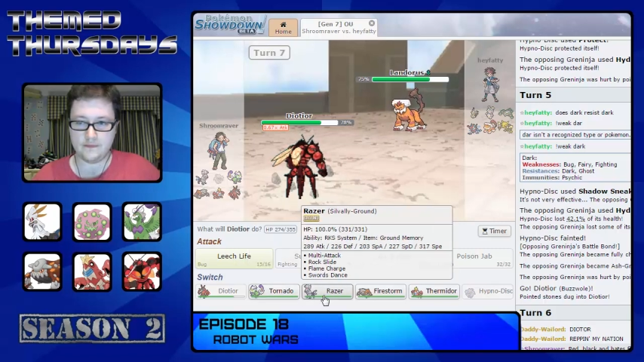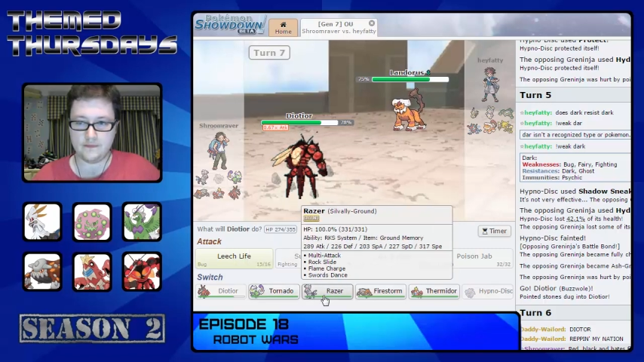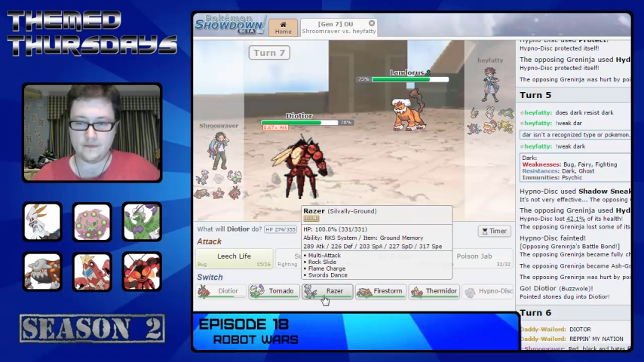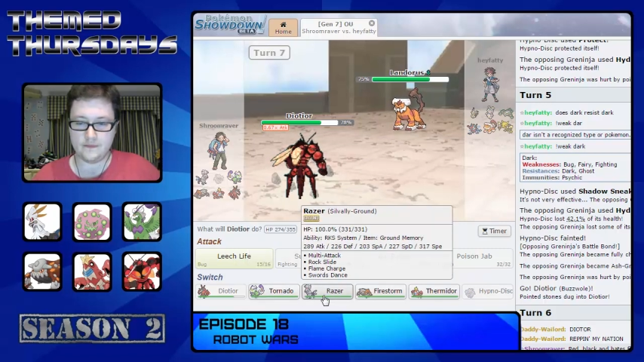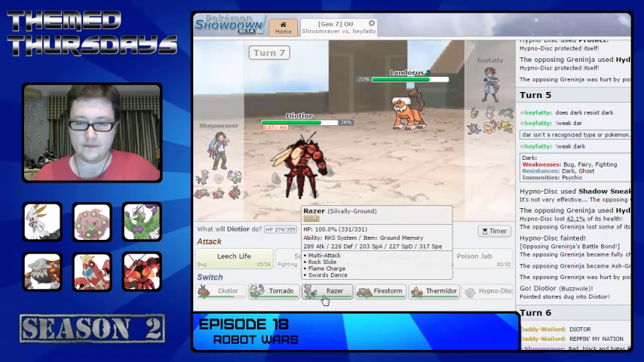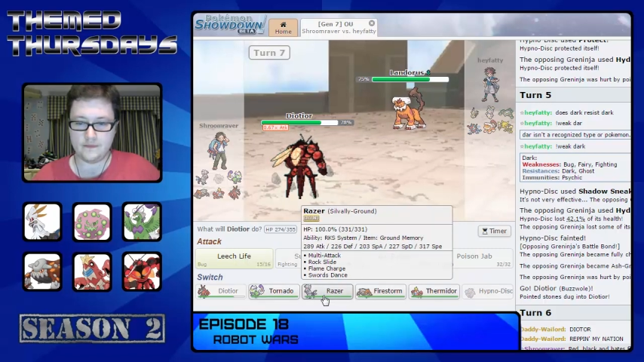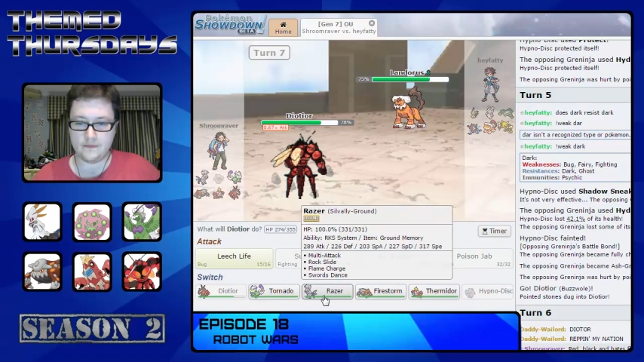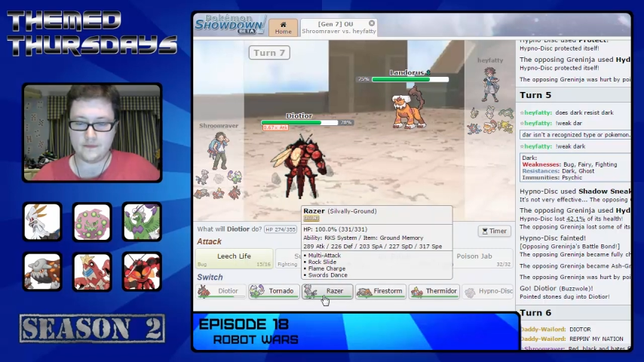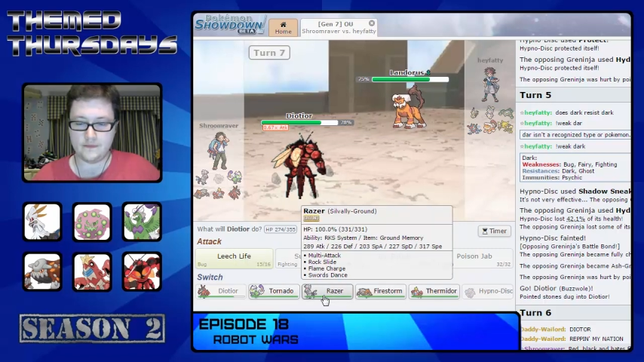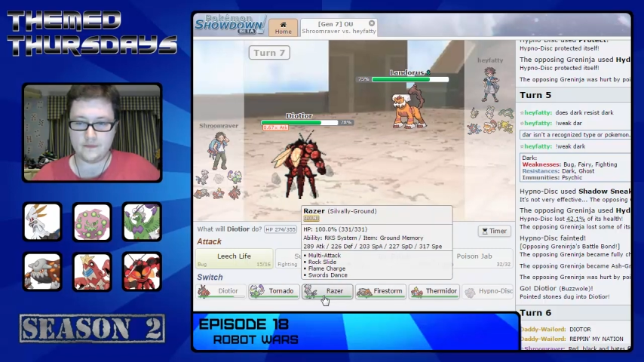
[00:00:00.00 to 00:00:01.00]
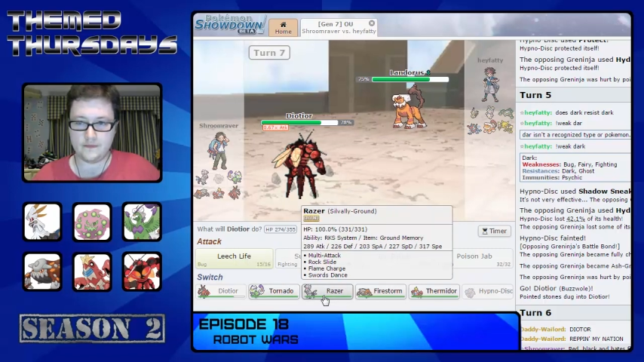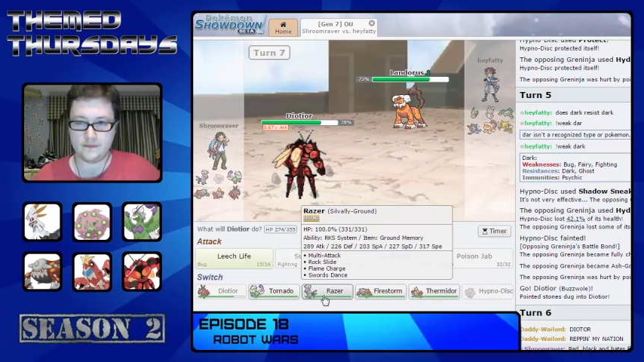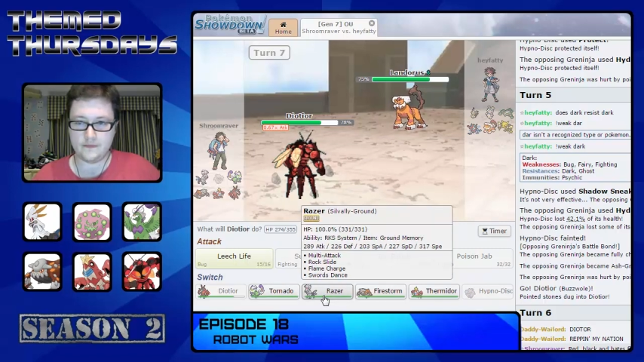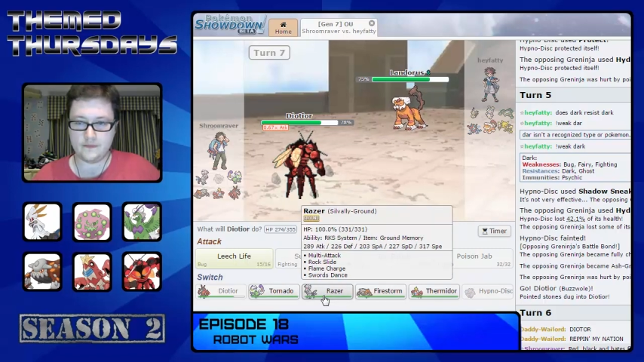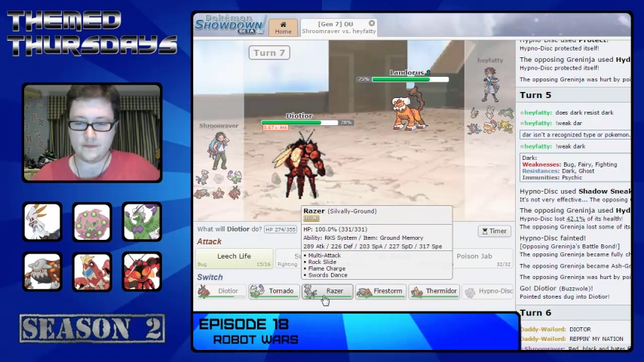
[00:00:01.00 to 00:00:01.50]

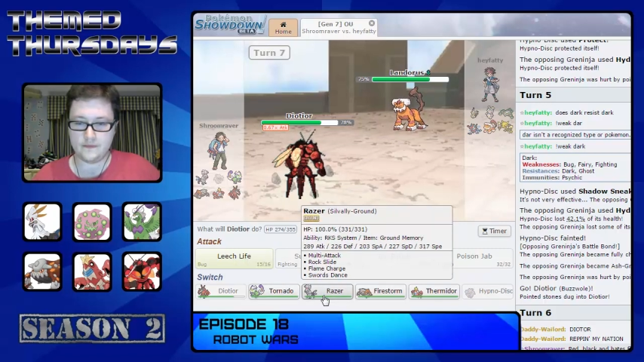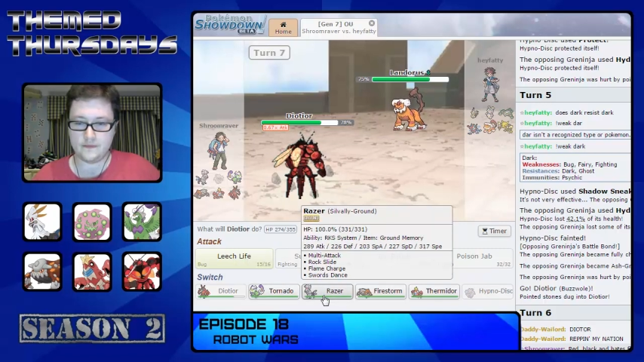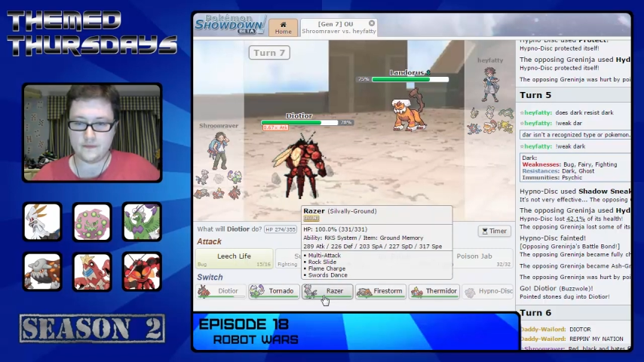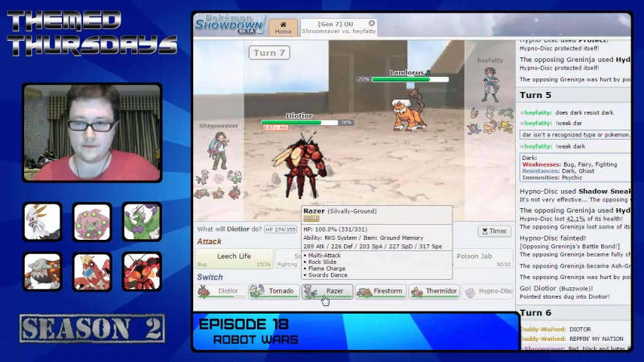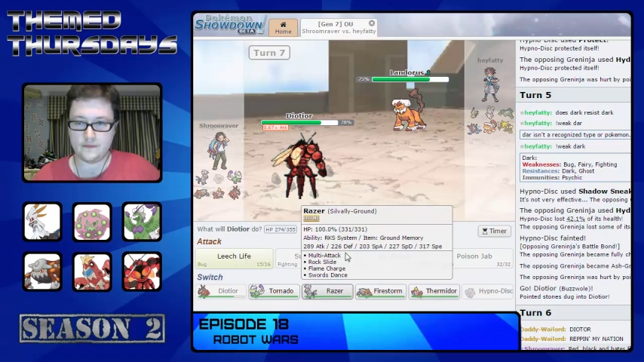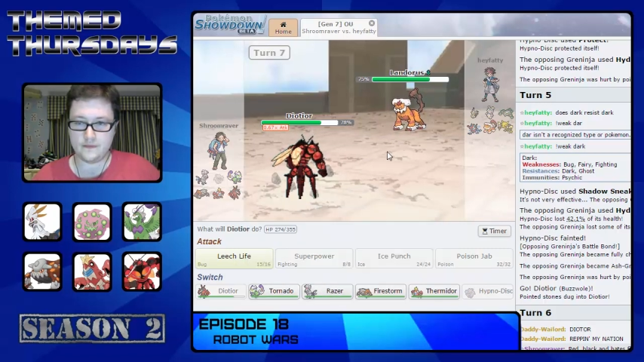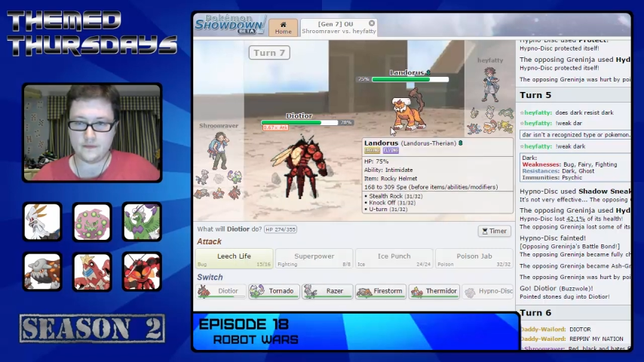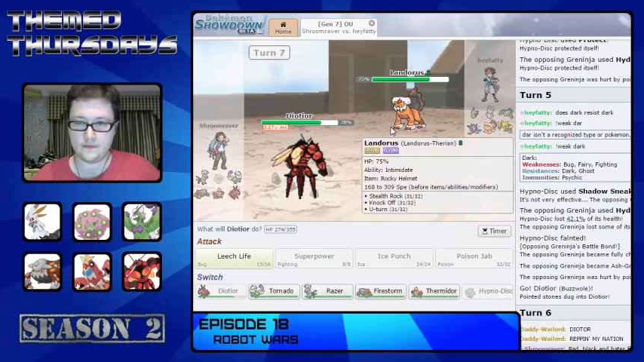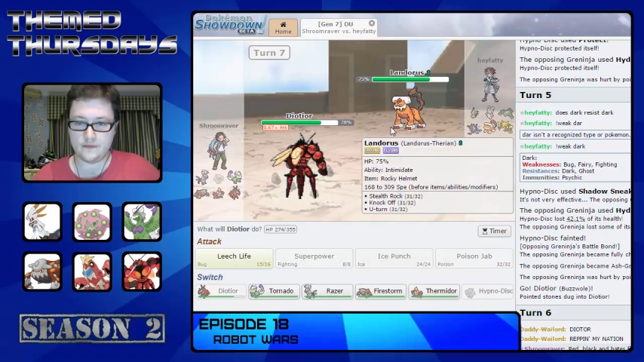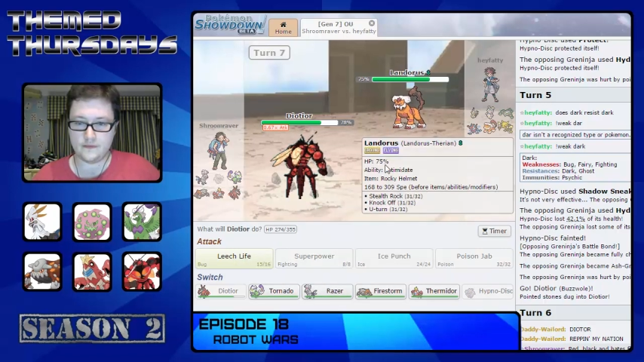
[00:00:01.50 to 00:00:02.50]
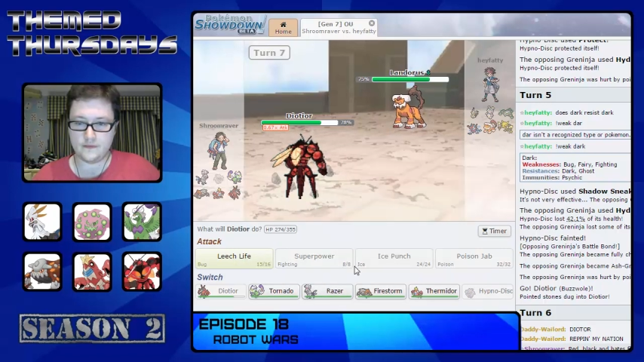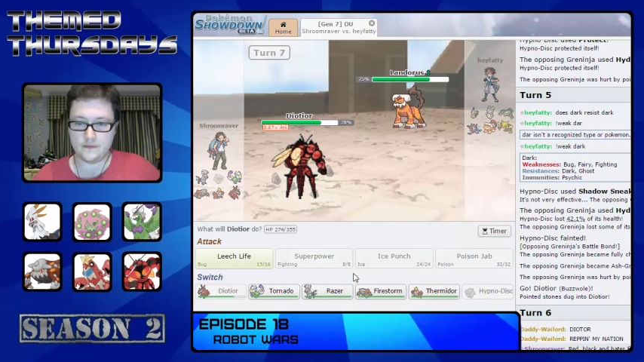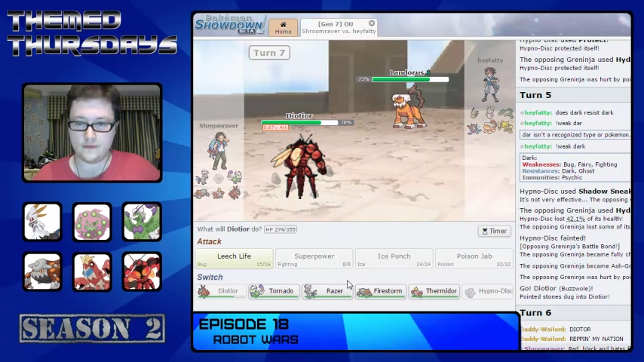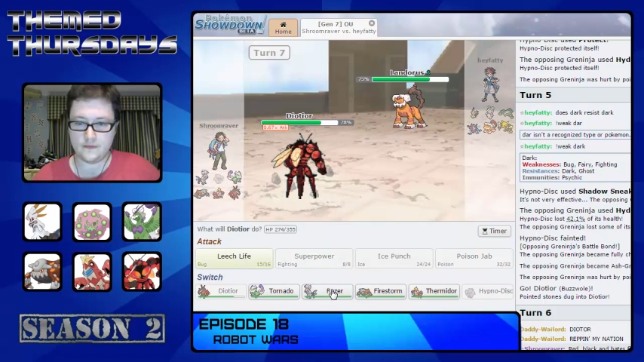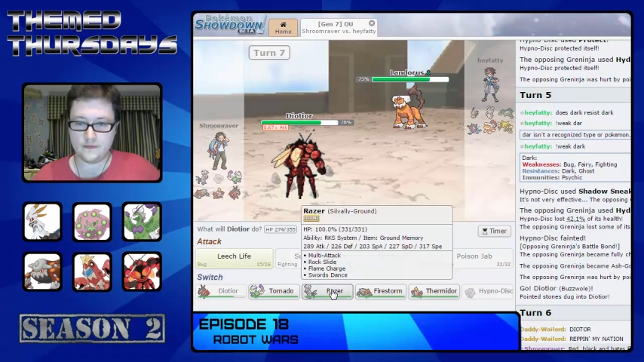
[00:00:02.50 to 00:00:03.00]

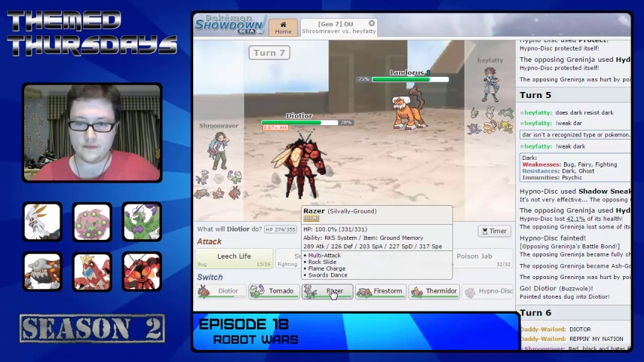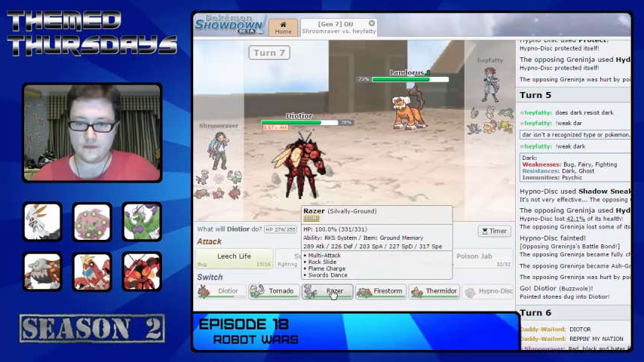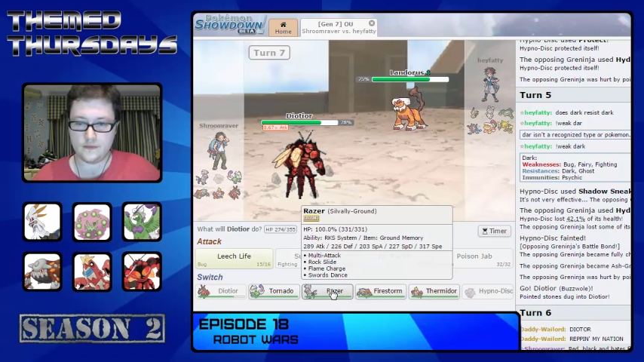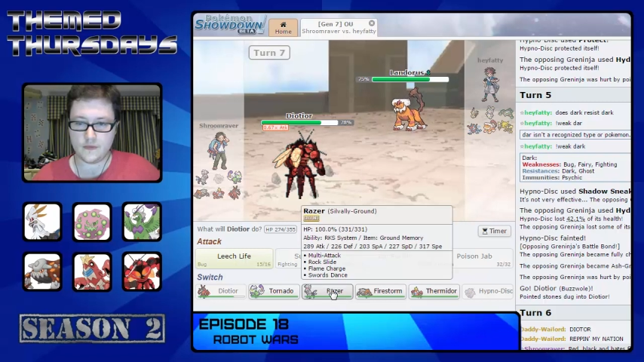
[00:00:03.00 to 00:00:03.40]
[no speech]